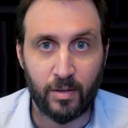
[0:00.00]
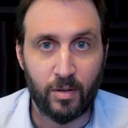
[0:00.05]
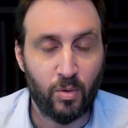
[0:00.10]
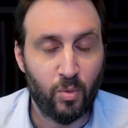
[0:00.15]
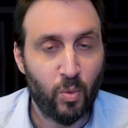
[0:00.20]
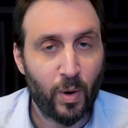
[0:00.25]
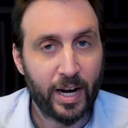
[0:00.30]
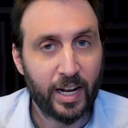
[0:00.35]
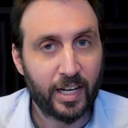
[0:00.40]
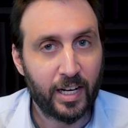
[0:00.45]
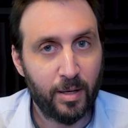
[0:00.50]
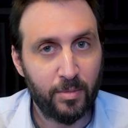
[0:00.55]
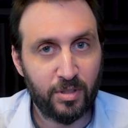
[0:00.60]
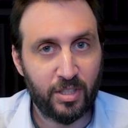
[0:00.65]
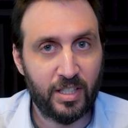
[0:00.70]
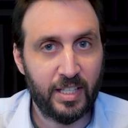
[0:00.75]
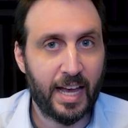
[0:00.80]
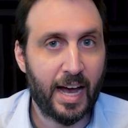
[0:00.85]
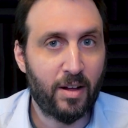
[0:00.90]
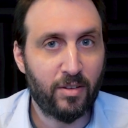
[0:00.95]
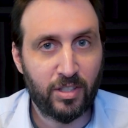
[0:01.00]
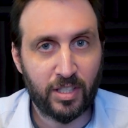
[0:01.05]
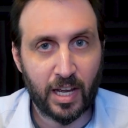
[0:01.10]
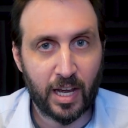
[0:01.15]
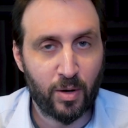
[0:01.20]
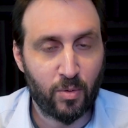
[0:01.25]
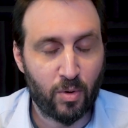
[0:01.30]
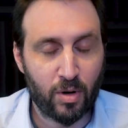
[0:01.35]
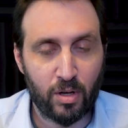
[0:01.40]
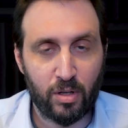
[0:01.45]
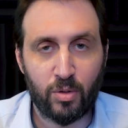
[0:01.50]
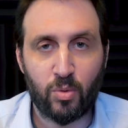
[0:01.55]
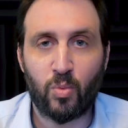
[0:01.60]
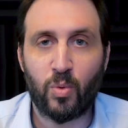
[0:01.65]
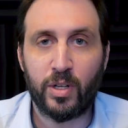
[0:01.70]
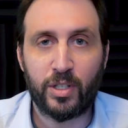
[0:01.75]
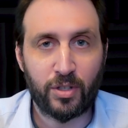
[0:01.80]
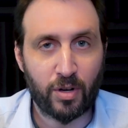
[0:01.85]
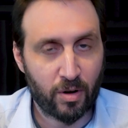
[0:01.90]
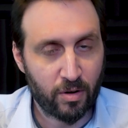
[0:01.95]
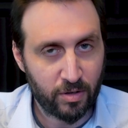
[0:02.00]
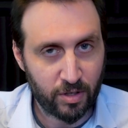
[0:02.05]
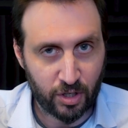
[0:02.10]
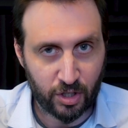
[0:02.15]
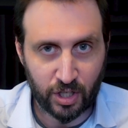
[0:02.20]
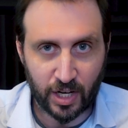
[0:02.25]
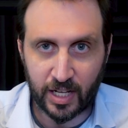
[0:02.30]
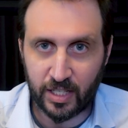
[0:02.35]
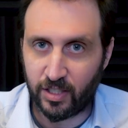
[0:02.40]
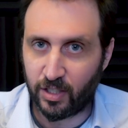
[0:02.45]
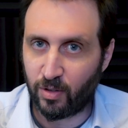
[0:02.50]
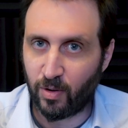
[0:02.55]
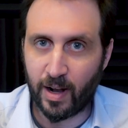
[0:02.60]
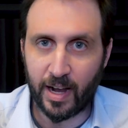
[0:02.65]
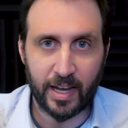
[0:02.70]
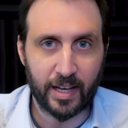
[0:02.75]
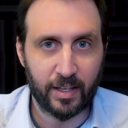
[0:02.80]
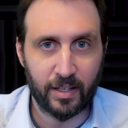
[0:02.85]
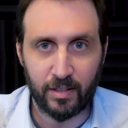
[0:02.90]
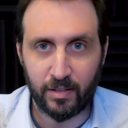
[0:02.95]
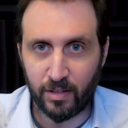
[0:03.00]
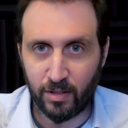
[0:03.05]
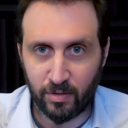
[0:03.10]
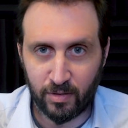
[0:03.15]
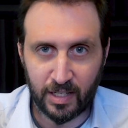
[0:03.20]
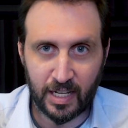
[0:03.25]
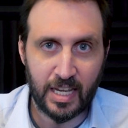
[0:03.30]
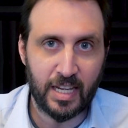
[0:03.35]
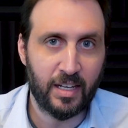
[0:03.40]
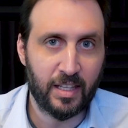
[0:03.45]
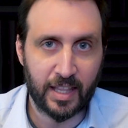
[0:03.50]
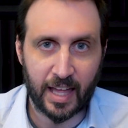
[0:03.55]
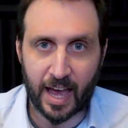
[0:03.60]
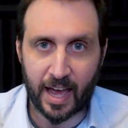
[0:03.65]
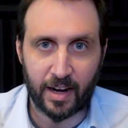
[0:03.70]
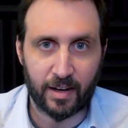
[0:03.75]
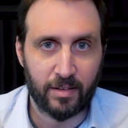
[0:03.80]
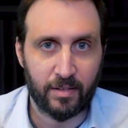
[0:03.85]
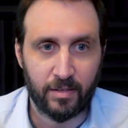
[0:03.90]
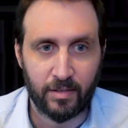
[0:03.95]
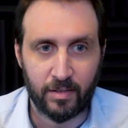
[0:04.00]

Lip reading: When it comes to the outside world, return to shades of gray. You need that.